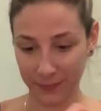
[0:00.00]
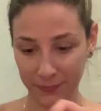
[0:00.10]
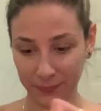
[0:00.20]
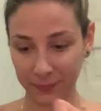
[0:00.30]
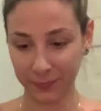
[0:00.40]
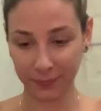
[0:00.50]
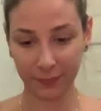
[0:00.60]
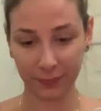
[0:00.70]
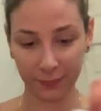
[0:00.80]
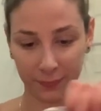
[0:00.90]

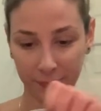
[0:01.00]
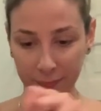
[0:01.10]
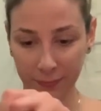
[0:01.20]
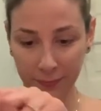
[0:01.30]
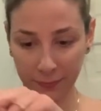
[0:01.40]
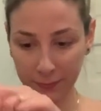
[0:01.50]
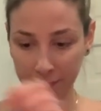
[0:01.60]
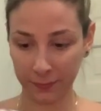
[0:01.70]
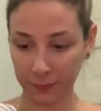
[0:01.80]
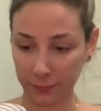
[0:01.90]

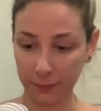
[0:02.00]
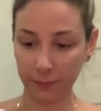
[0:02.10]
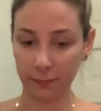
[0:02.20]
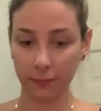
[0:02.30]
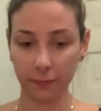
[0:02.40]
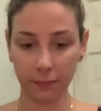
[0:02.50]
Nobody speaks.